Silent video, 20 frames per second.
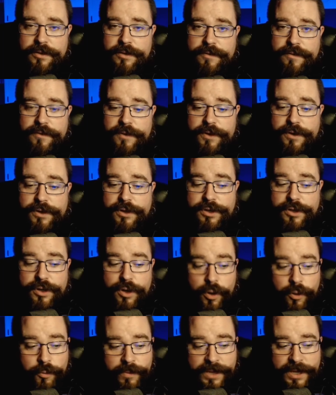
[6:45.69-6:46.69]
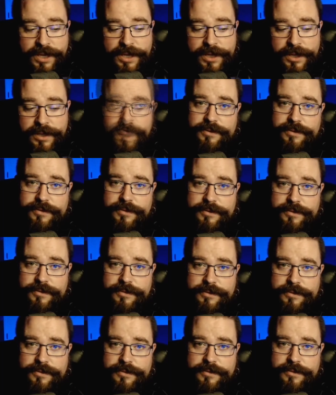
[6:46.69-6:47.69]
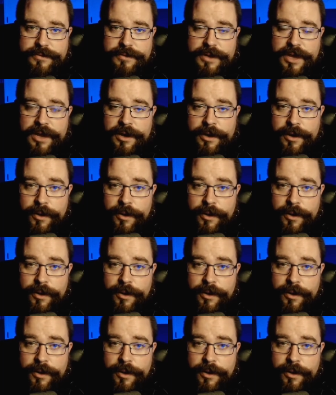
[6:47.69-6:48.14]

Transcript: for you to know me and